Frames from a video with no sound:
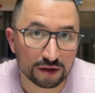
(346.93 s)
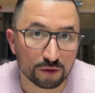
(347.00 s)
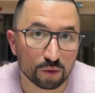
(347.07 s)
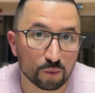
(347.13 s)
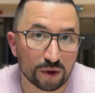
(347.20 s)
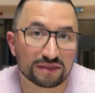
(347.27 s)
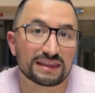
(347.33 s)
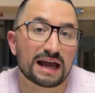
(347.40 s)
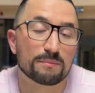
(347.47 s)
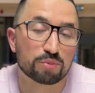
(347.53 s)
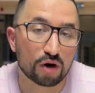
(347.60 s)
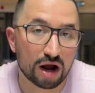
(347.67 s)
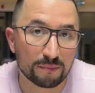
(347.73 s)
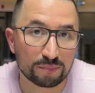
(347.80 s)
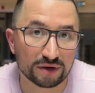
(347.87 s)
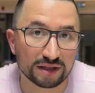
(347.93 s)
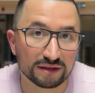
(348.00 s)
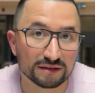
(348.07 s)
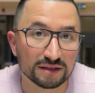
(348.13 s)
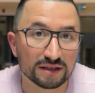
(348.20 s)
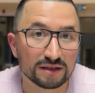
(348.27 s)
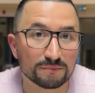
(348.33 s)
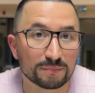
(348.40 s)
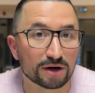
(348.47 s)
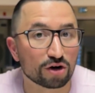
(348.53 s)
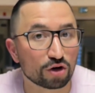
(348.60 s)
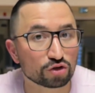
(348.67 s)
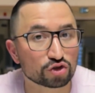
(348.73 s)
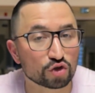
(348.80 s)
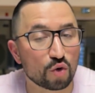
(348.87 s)
with that property. But it
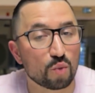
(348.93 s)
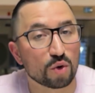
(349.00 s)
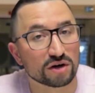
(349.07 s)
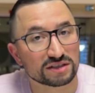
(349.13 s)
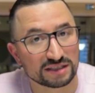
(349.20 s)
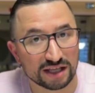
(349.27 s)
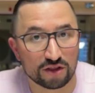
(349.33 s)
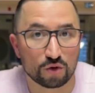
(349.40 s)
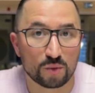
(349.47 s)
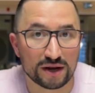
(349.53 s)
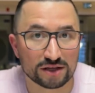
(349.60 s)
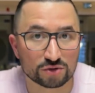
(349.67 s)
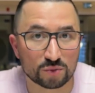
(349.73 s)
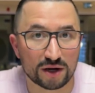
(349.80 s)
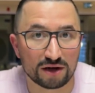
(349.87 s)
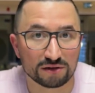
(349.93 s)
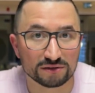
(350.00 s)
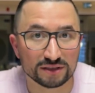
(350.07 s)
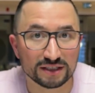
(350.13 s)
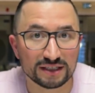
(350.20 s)
also works the other way as well.